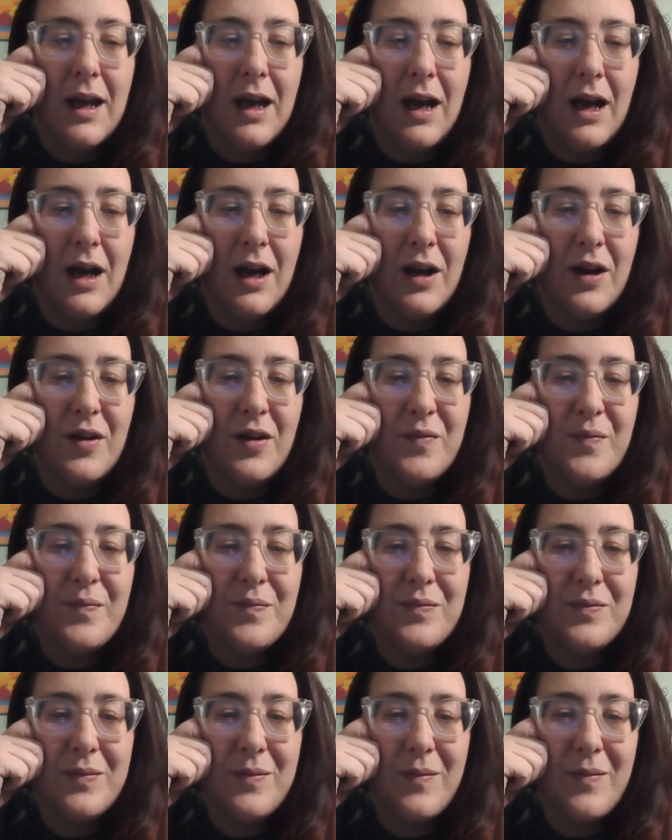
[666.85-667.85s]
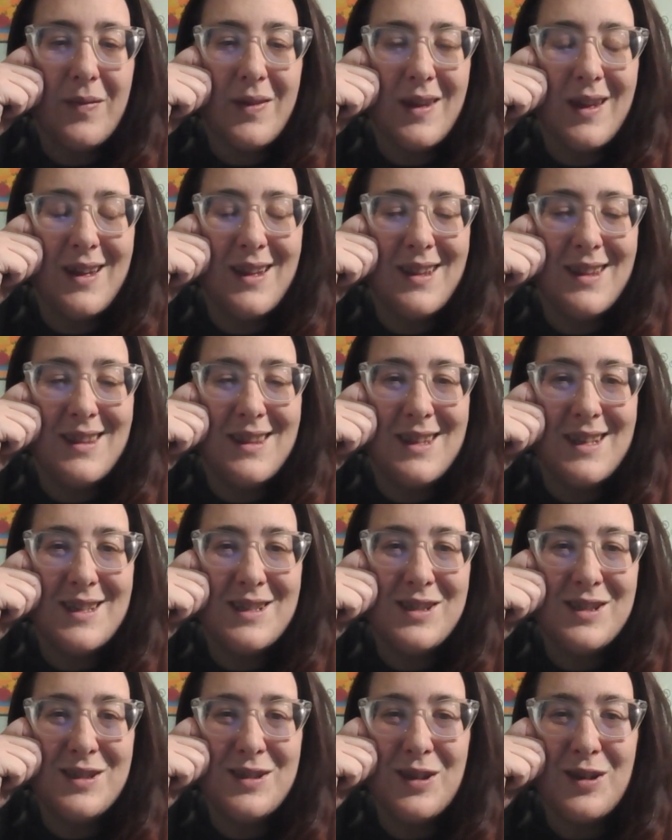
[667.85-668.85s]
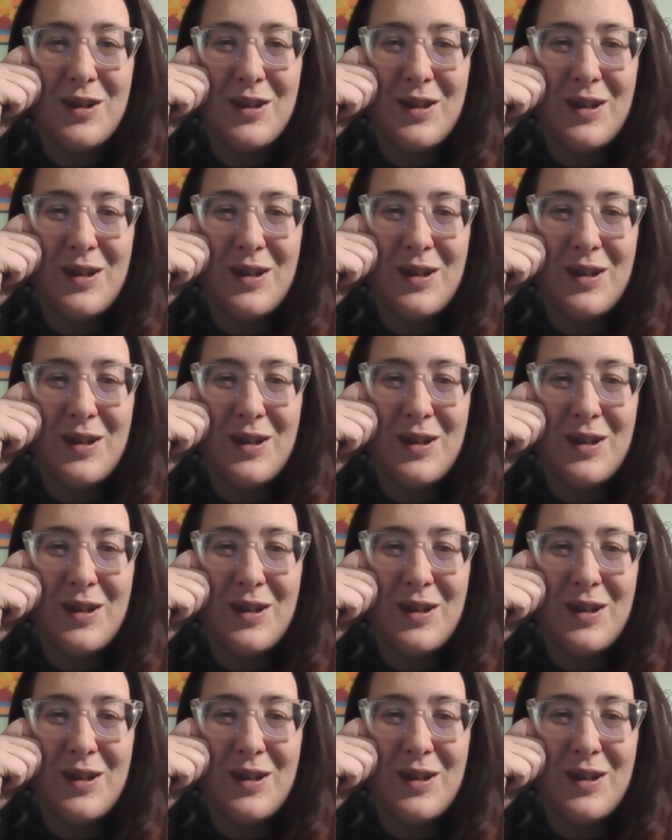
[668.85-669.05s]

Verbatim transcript: Um, this